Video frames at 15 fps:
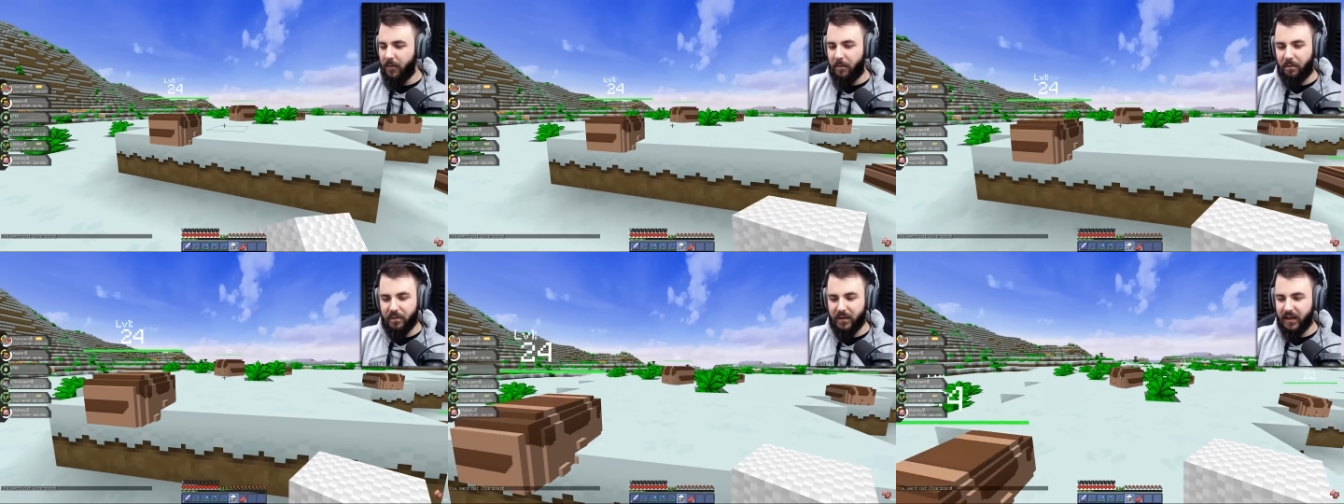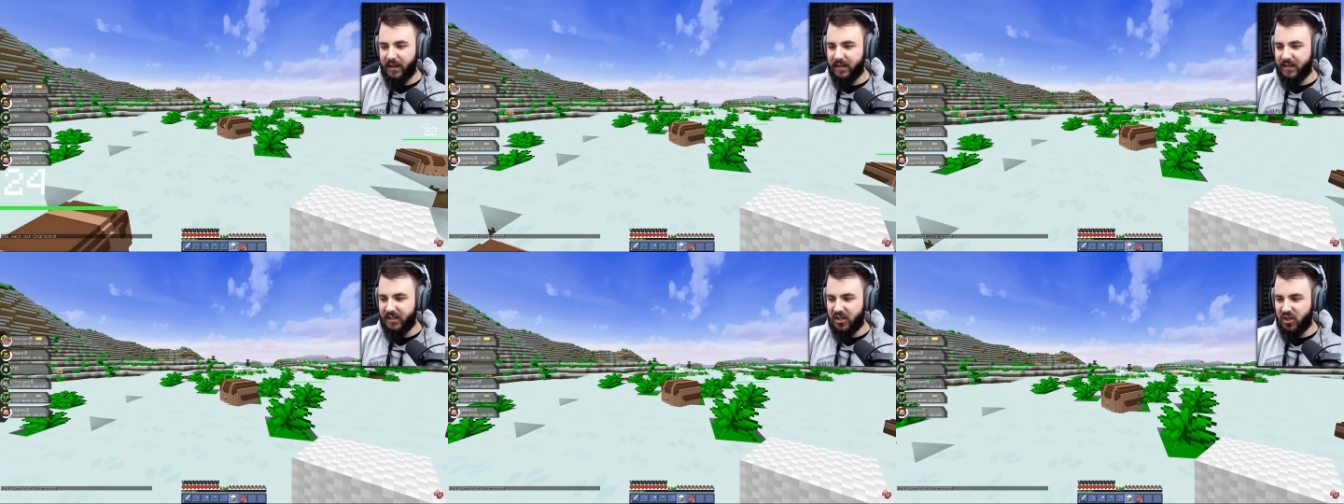It's
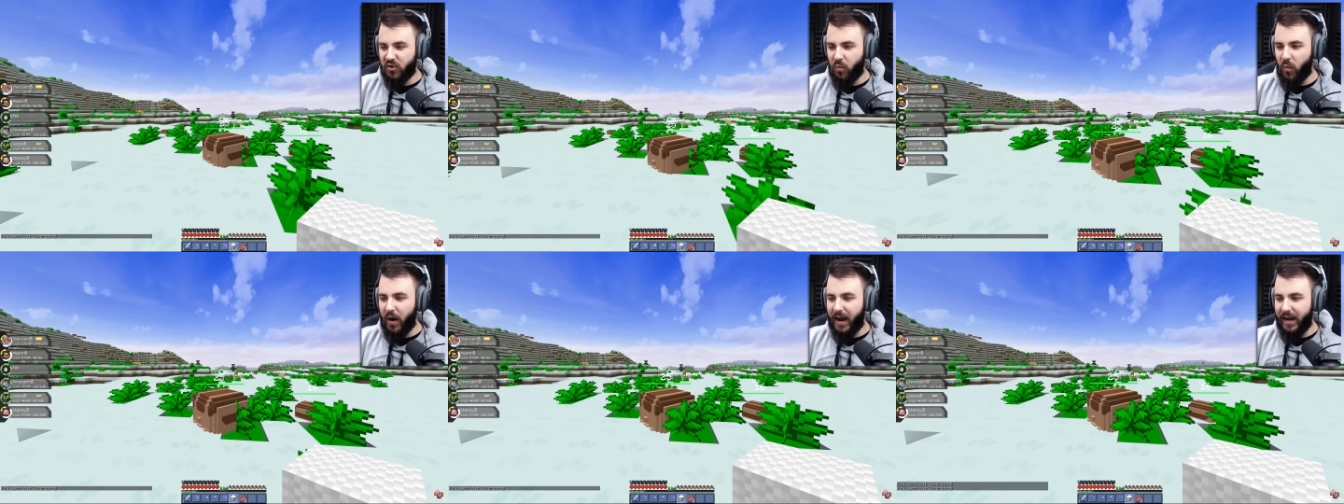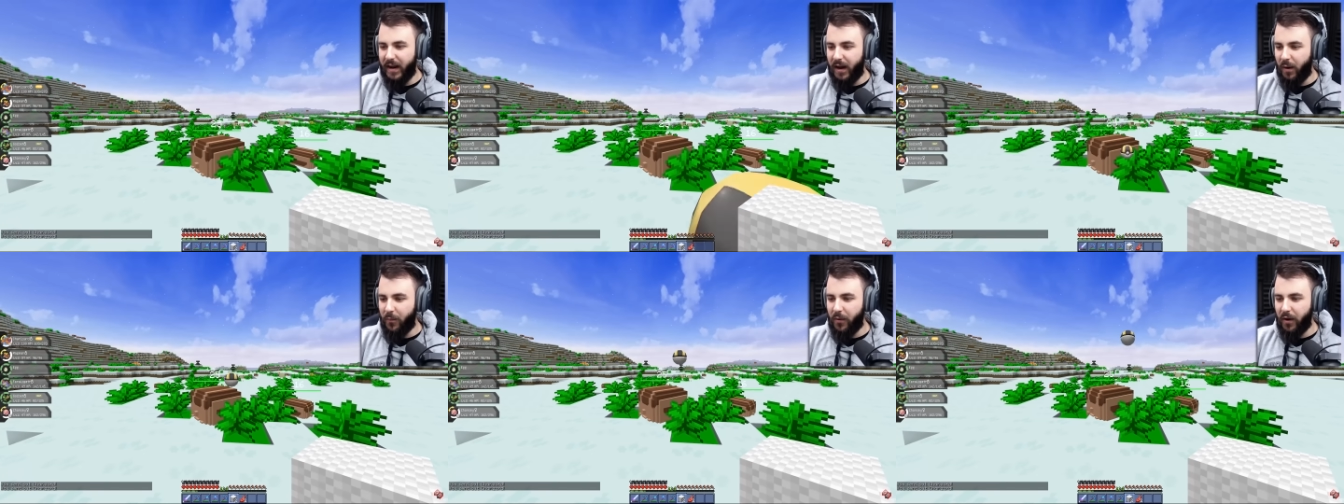a
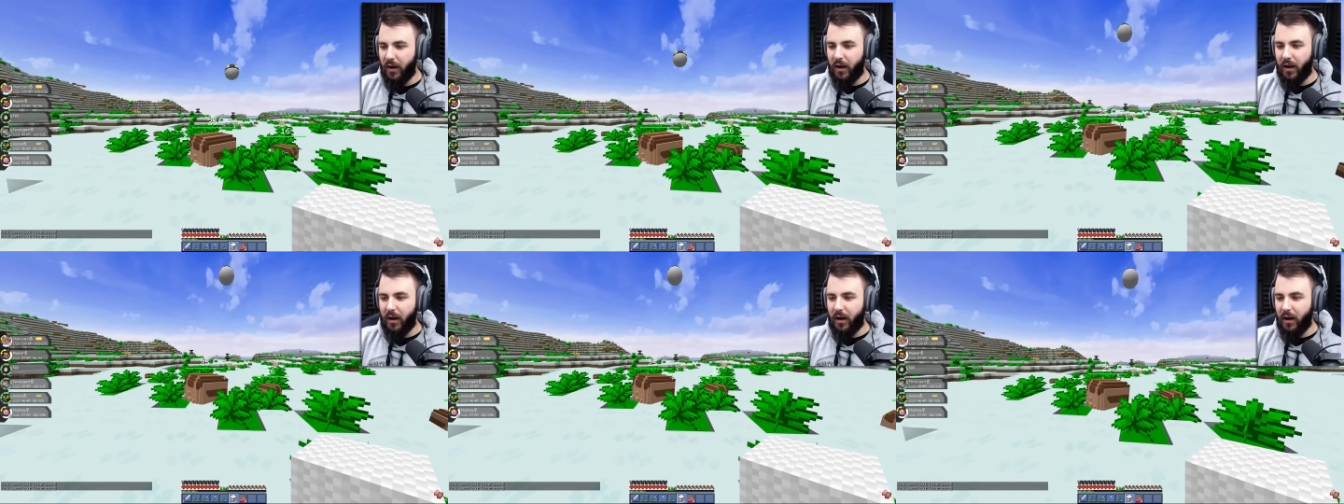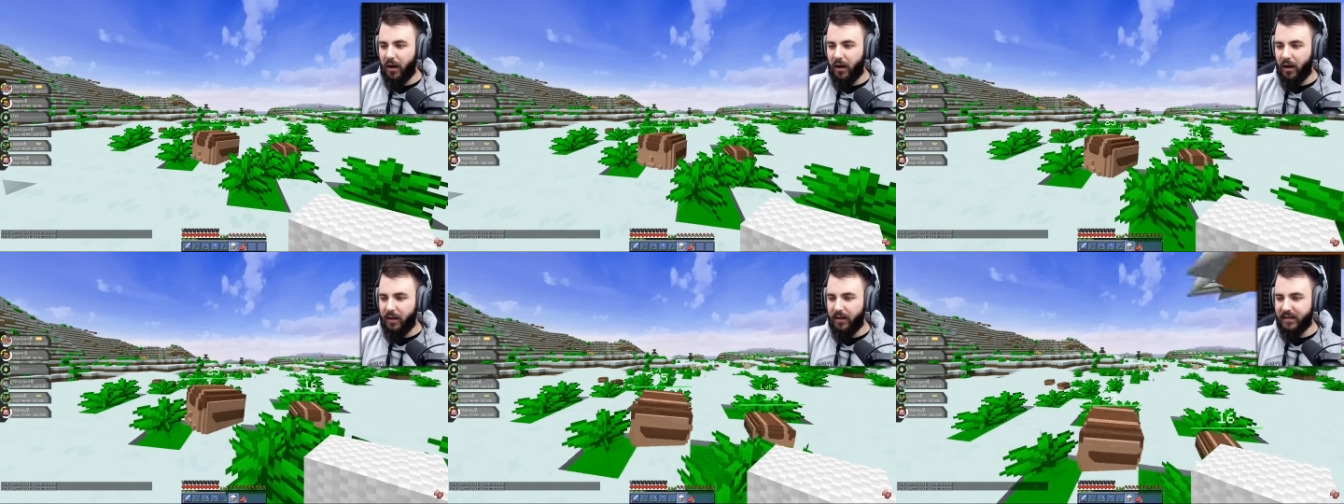Swinub.
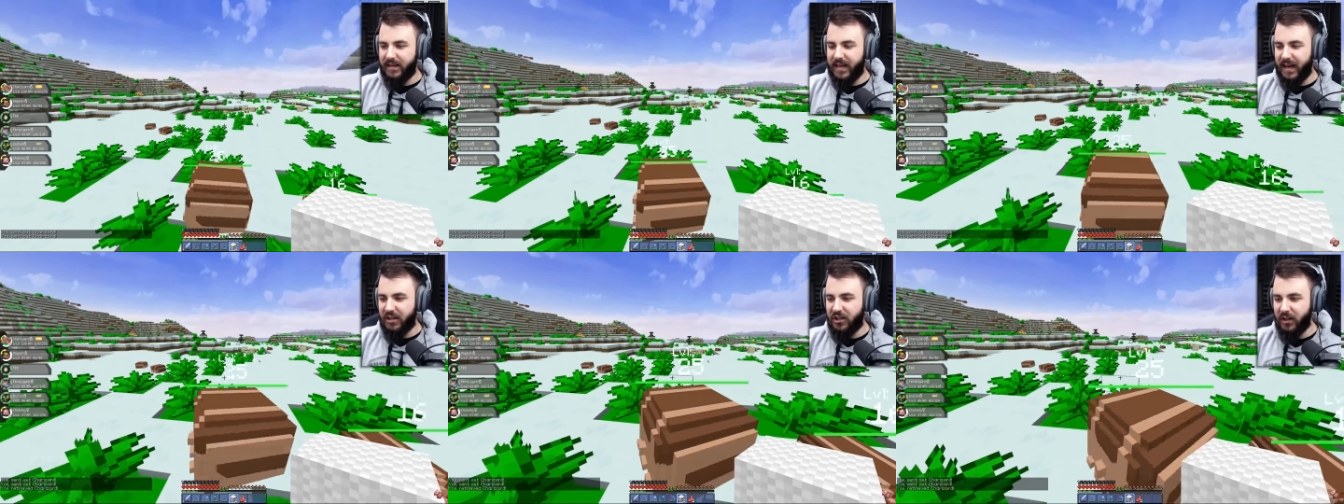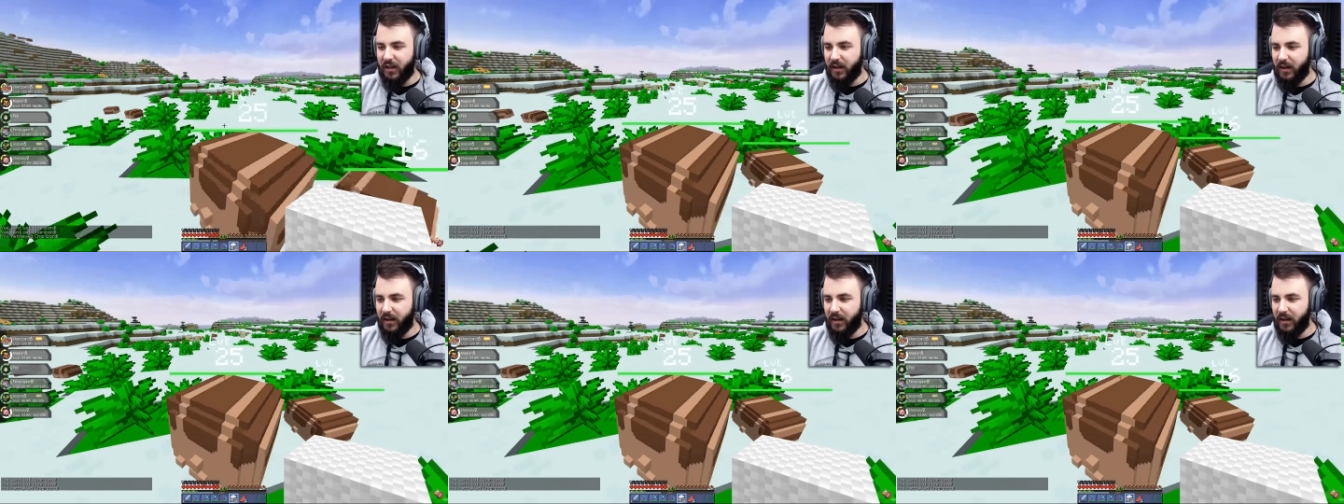Let's catch it.